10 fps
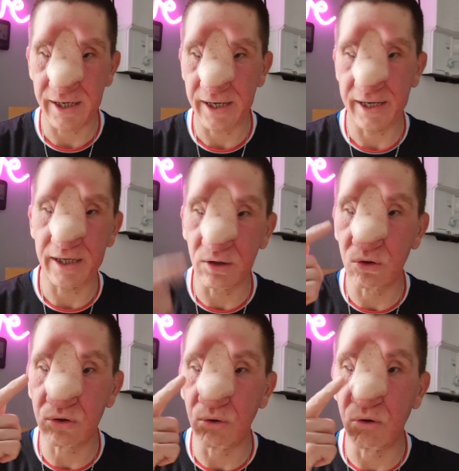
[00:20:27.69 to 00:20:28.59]
at a
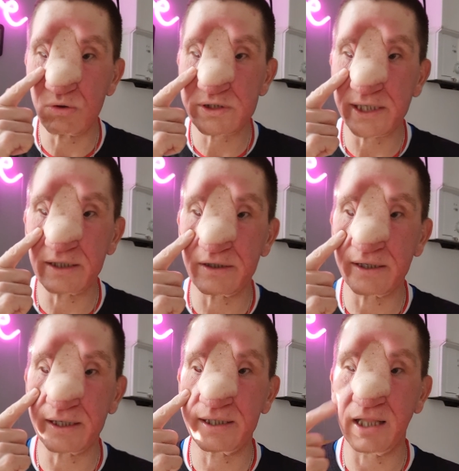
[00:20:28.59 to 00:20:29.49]
local
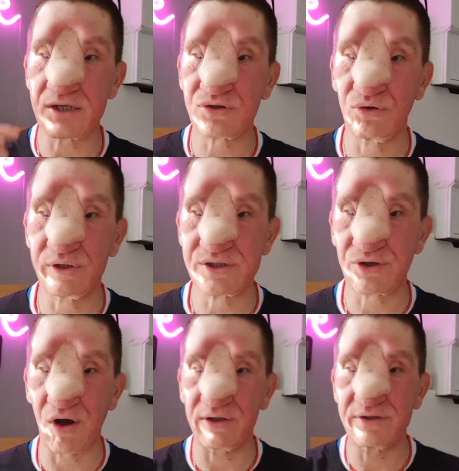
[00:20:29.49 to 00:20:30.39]
wholesaler in Glasgow in
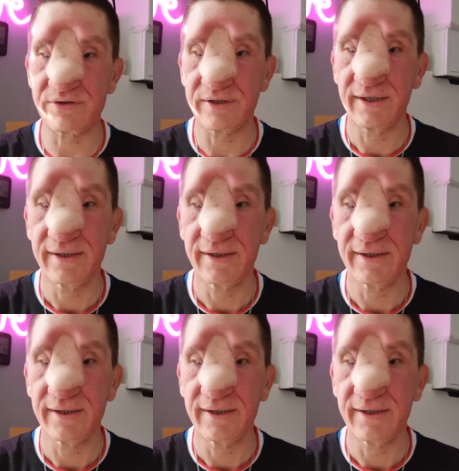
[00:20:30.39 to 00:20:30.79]
Scotland.